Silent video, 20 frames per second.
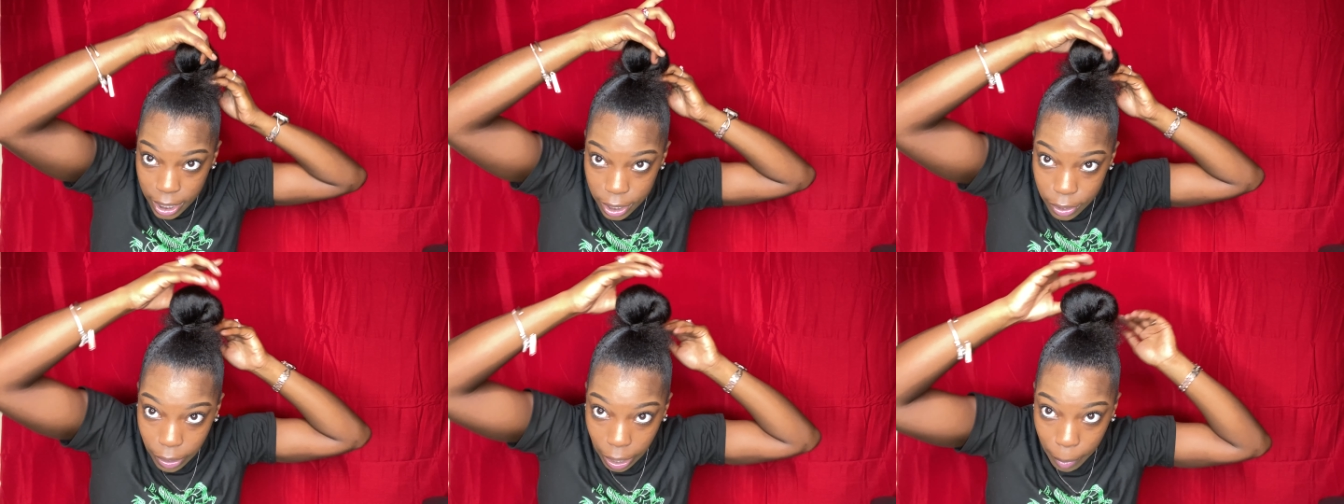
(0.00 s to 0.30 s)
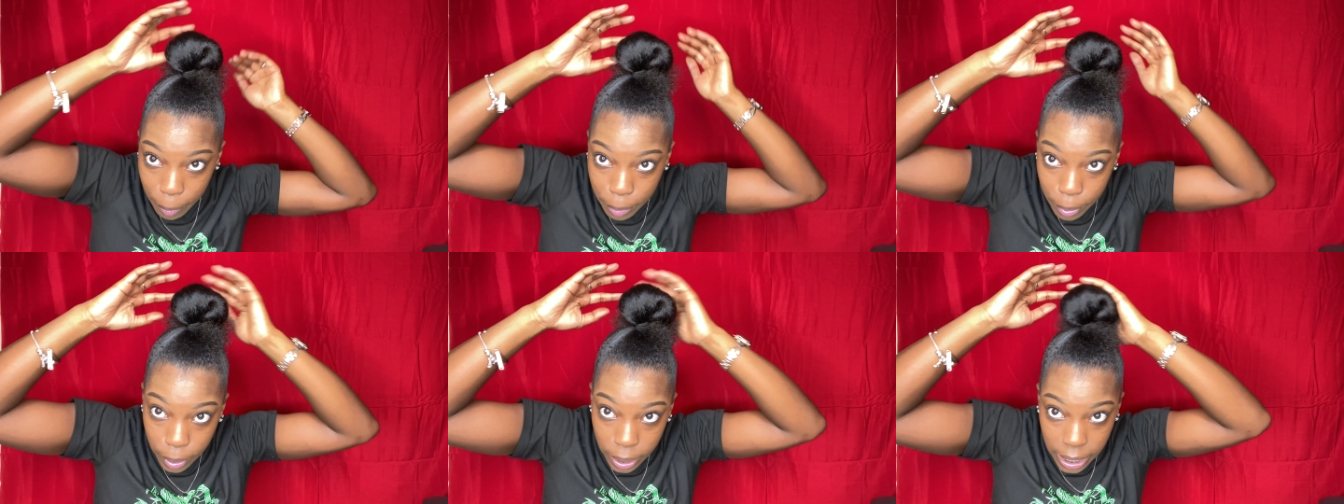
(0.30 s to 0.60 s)
So I
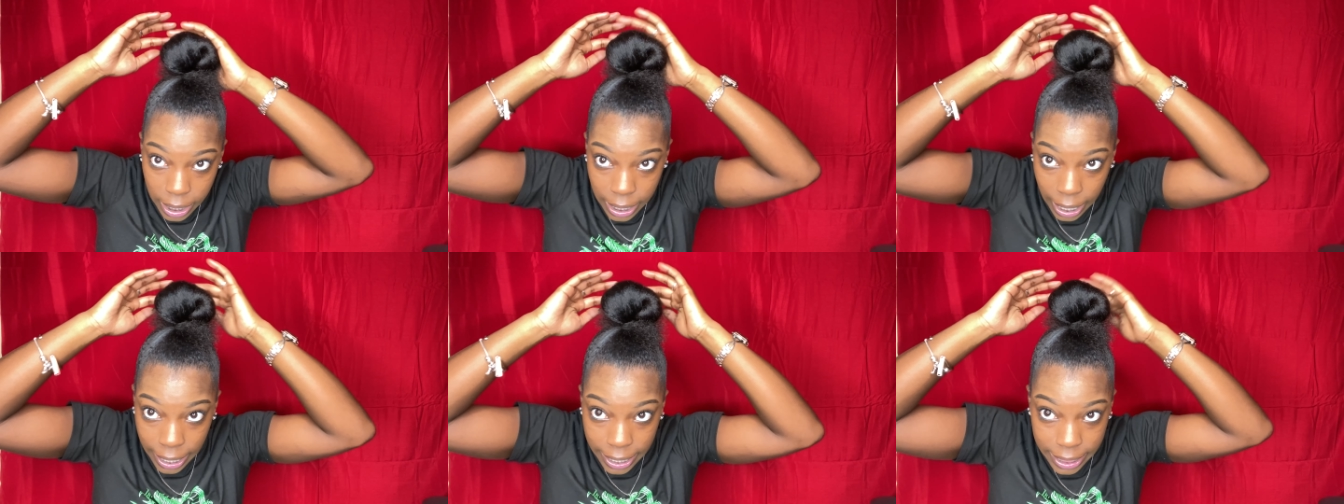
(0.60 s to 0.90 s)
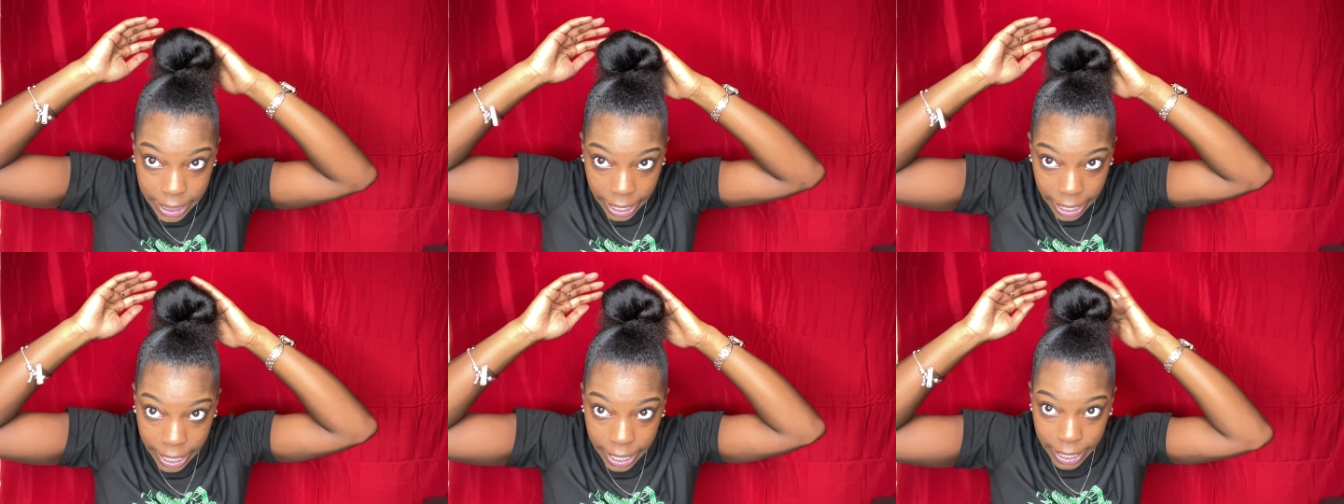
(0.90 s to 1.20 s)
pull it
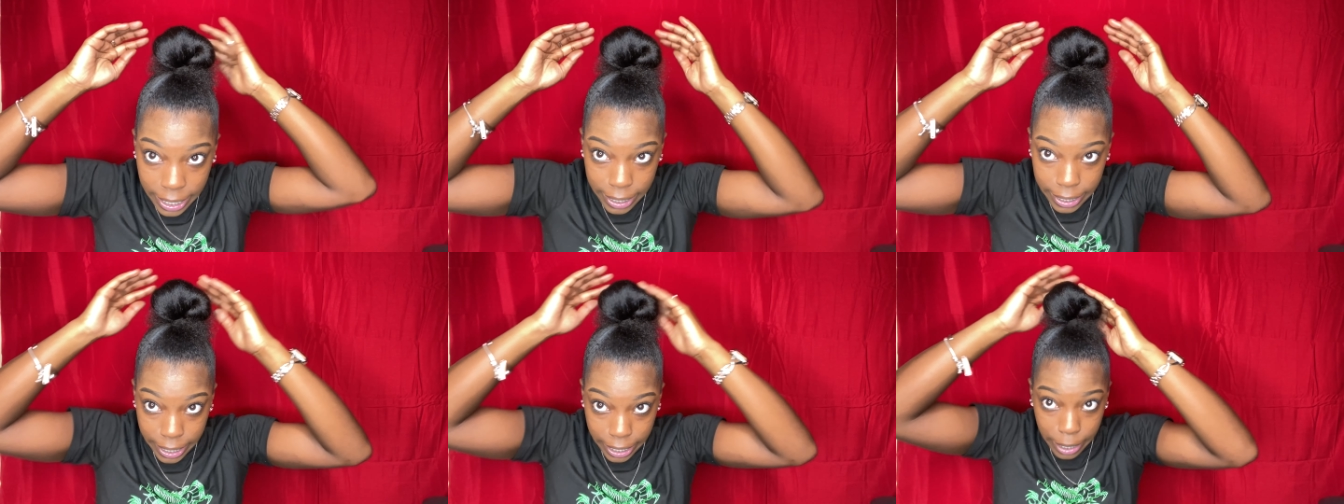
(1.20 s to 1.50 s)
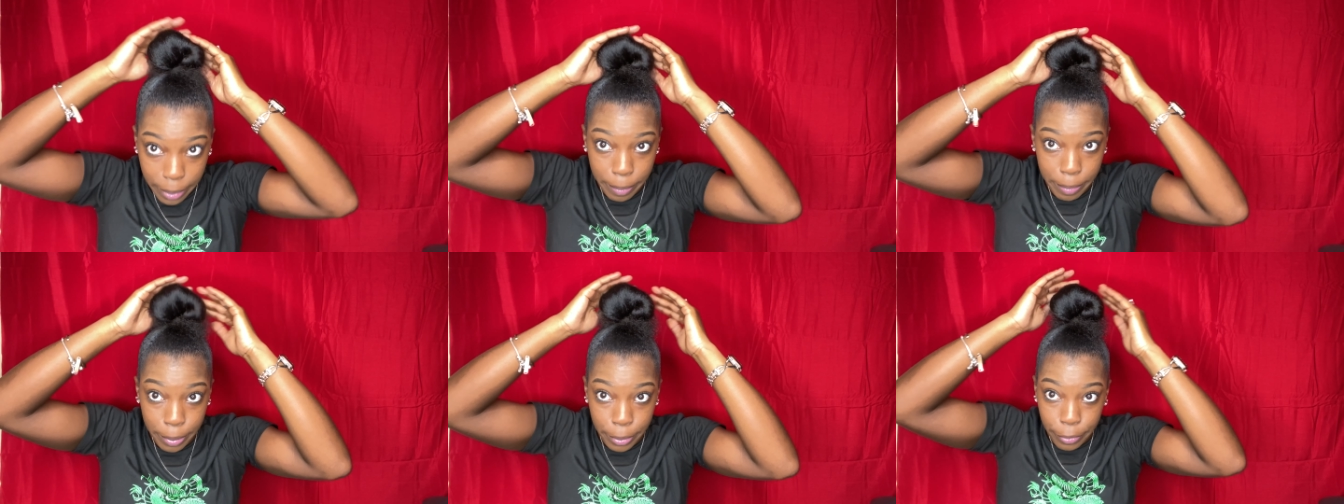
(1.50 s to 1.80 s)
like that and let
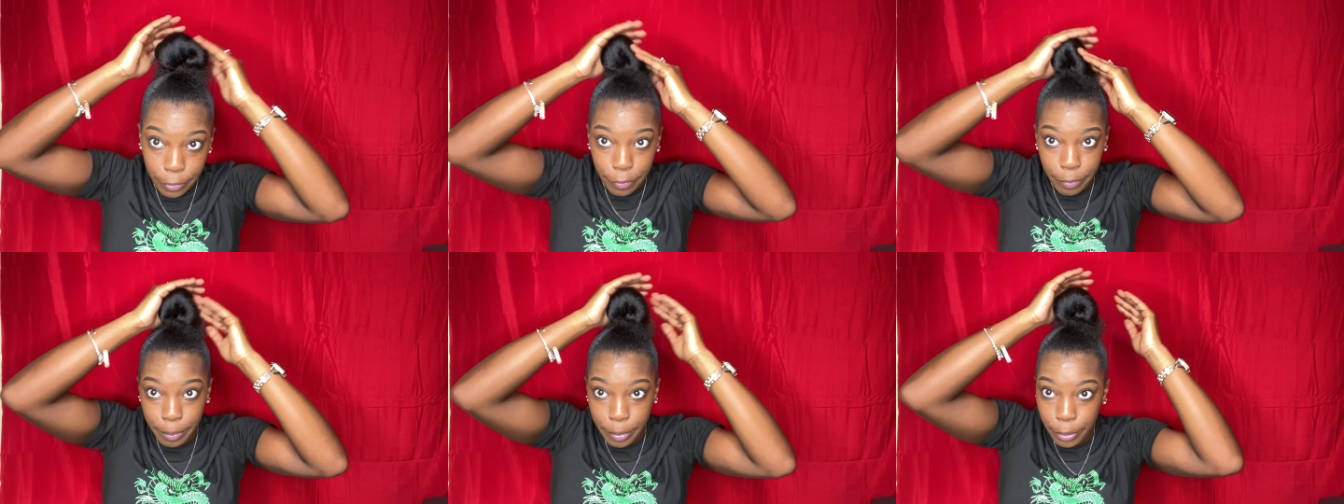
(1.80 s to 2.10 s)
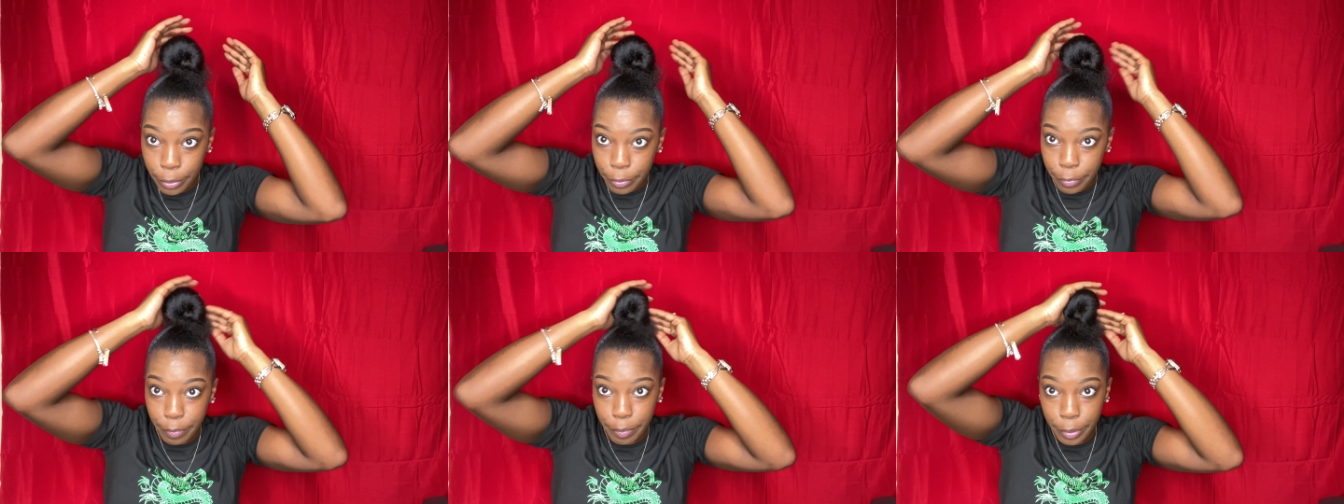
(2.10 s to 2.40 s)
it poof,
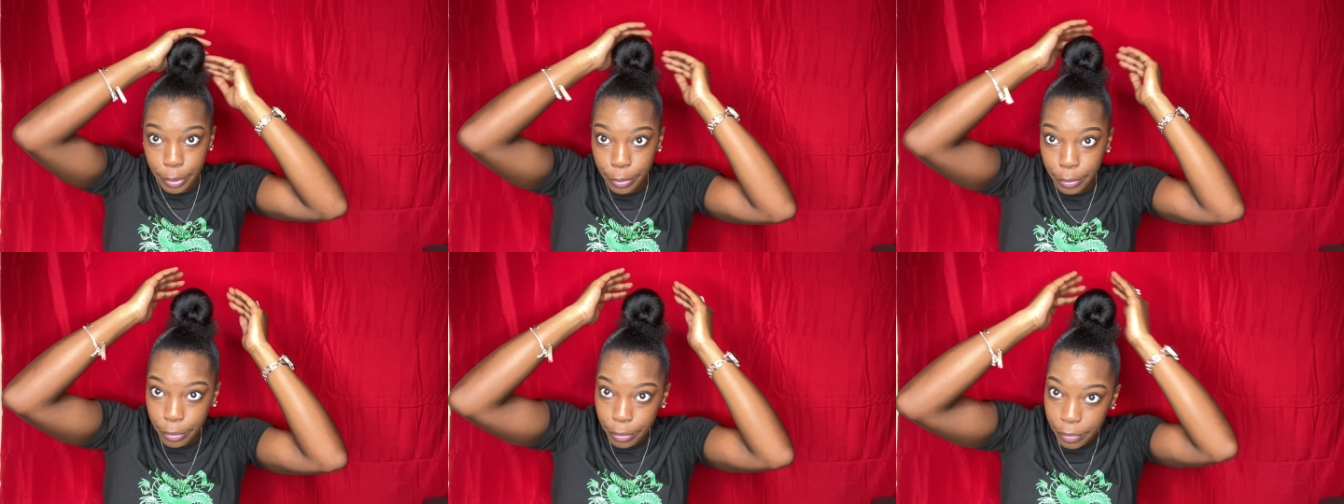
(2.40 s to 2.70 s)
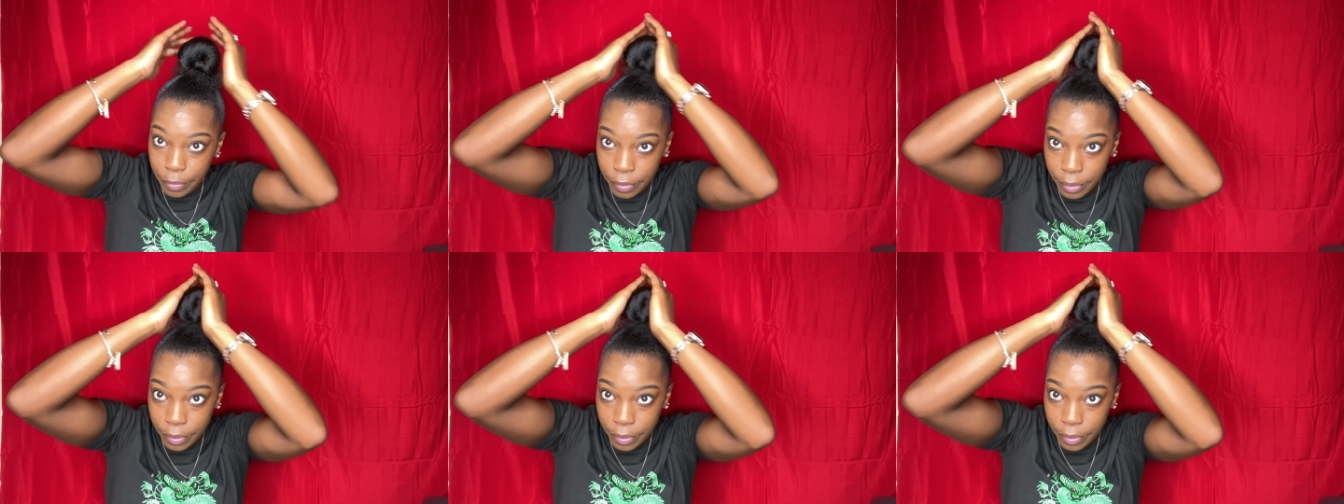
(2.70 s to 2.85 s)
poof, poof.